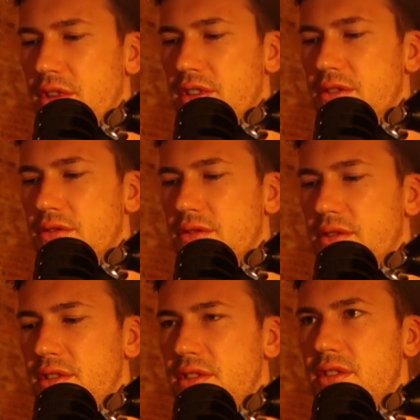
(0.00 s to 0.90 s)
this to
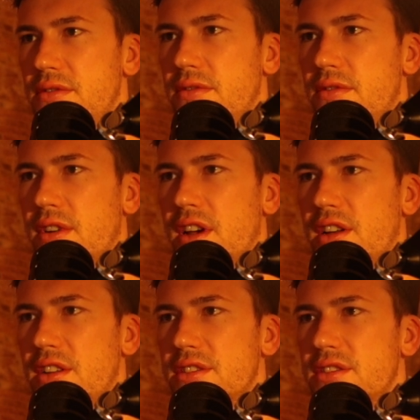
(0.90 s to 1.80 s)
the
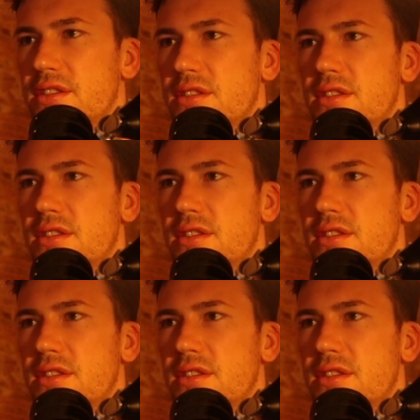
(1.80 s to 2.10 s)
device.